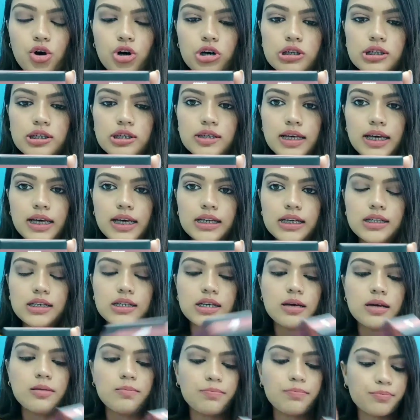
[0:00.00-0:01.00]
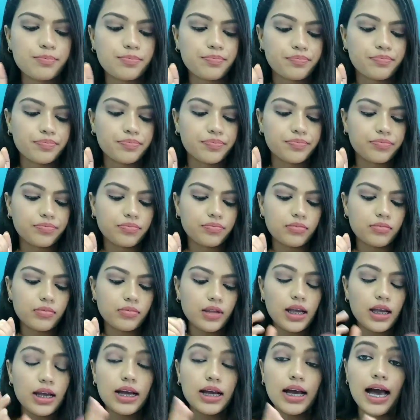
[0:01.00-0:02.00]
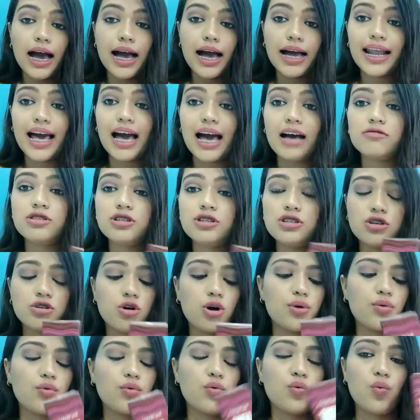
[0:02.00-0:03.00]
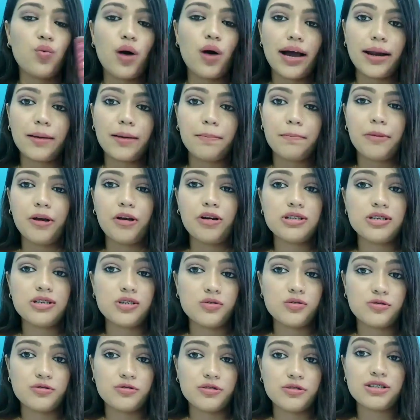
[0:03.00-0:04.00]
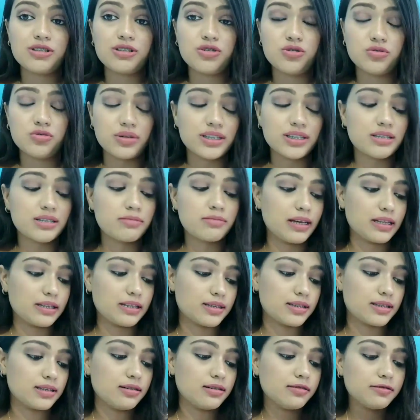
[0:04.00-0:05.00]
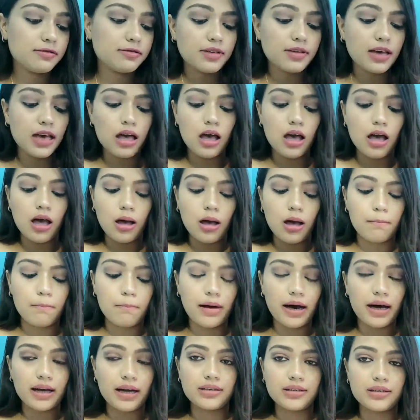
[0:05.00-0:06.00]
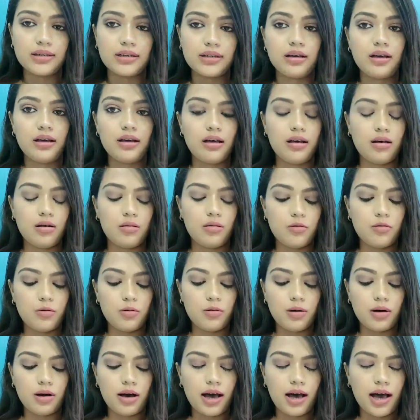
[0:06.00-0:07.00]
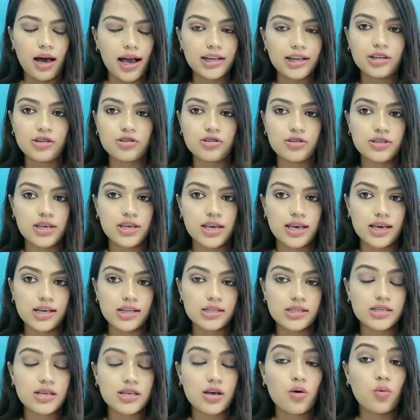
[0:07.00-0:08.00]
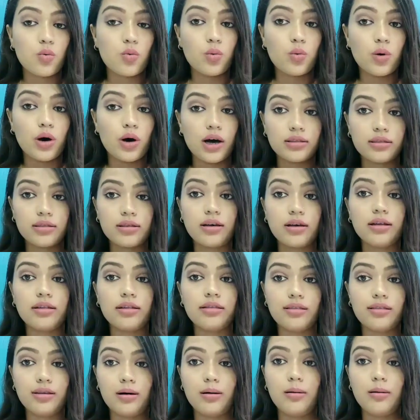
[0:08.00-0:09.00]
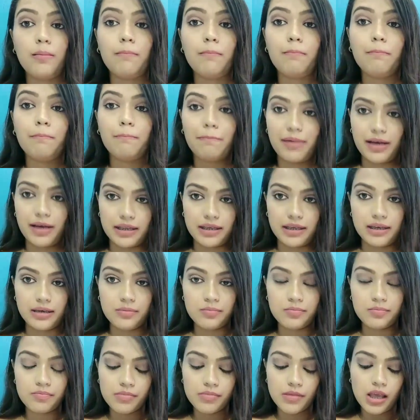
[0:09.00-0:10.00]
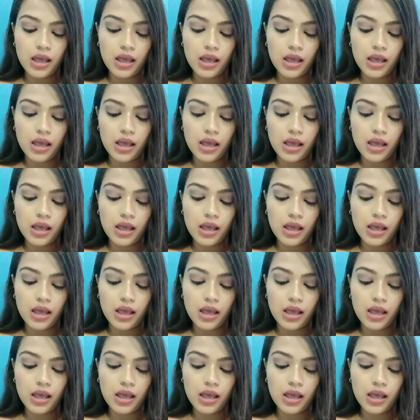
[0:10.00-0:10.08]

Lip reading: CORSET, and I've just got one because you know it's too expensive, but I need to say it's worth the money.